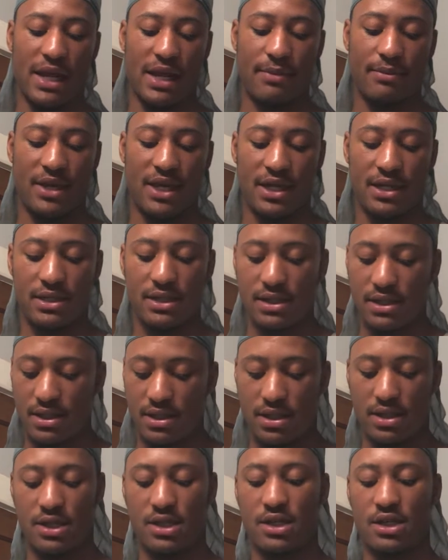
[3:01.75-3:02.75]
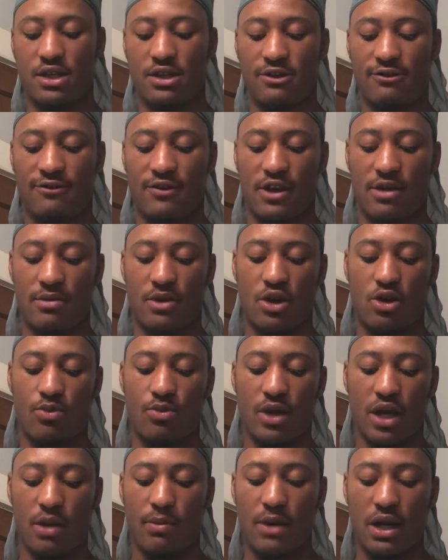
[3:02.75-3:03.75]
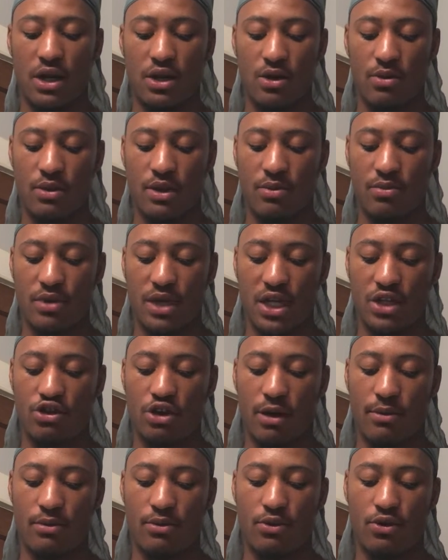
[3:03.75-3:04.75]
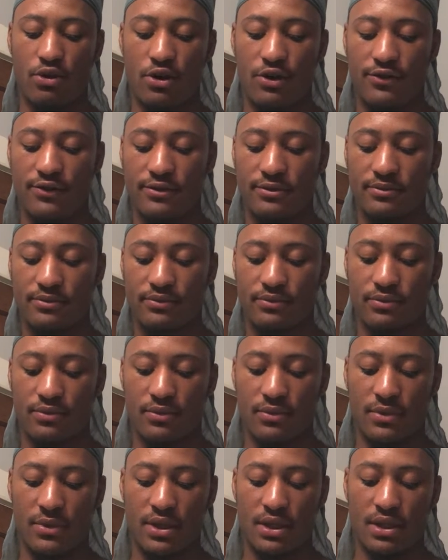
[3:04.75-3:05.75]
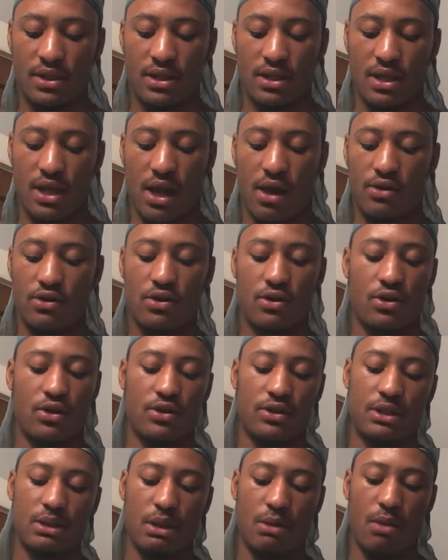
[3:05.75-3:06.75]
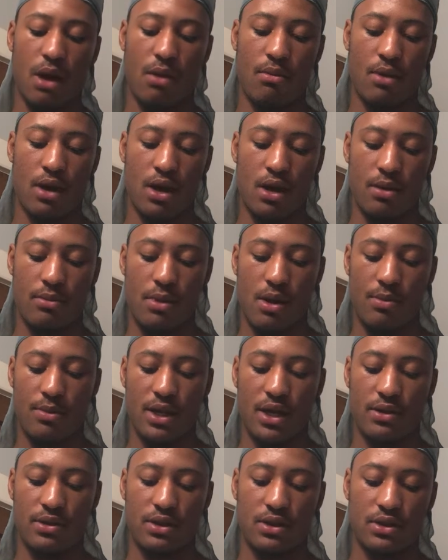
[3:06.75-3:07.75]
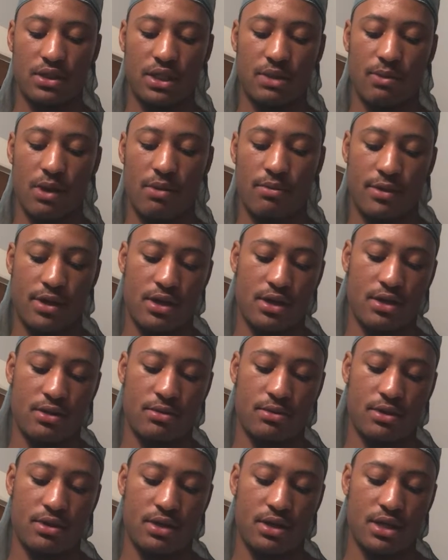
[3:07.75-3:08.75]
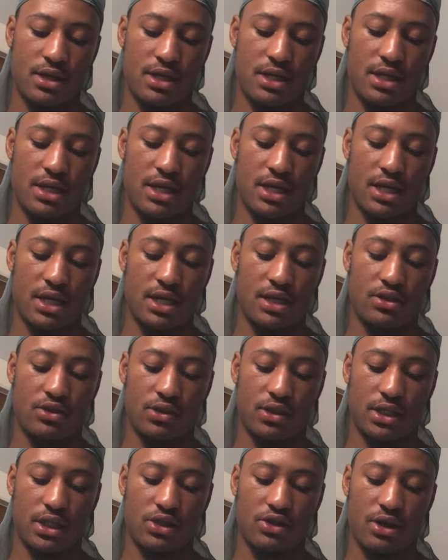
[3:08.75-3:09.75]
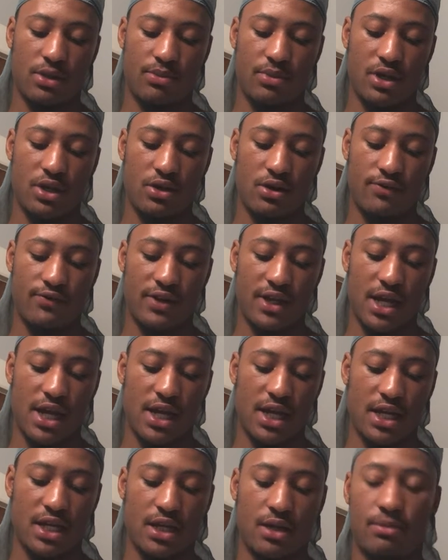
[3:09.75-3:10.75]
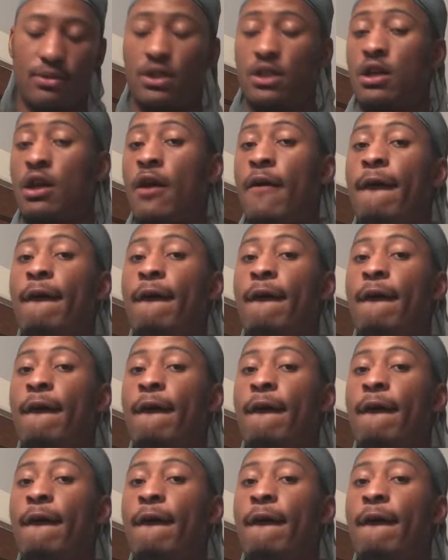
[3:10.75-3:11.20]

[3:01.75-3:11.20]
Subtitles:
that bitch. You feel me? Go pick up my little brother Pete, drive him off. I was gonna go see my mom. My plan was to go see my mom. Nigga, as soon as I drop P off, nigga, I end up just,